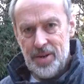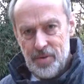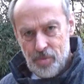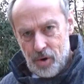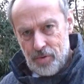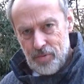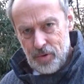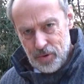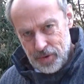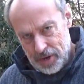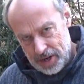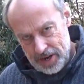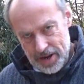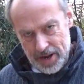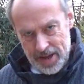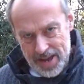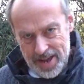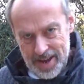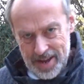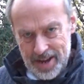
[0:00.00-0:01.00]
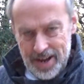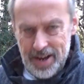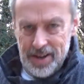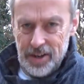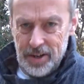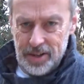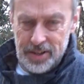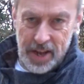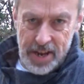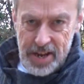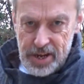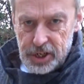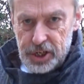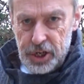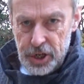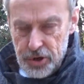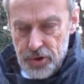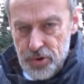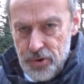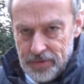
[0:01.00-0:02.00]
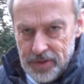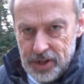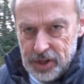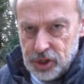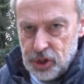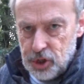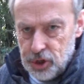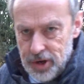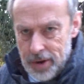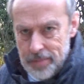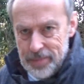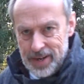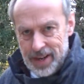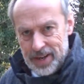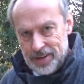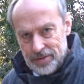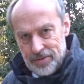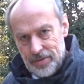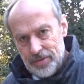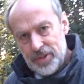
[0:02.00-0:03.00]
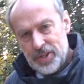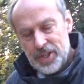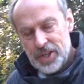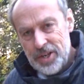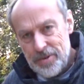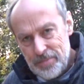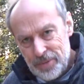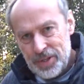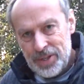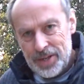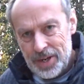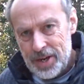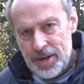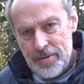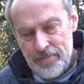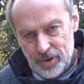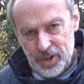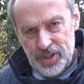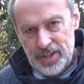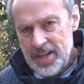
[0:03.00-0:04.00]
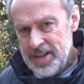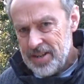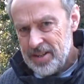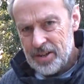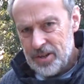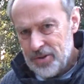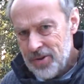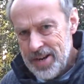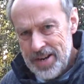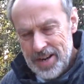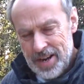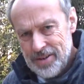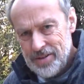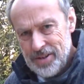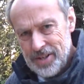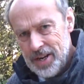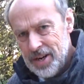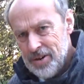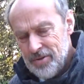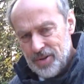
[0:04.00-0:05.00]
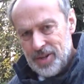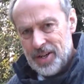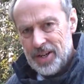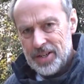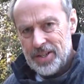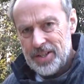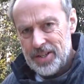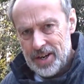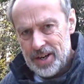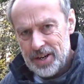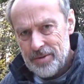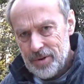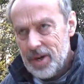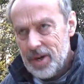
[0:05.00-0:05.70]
Well, morning. Day 2 of this trip down to Antibes. We stayed at a great hotel last night.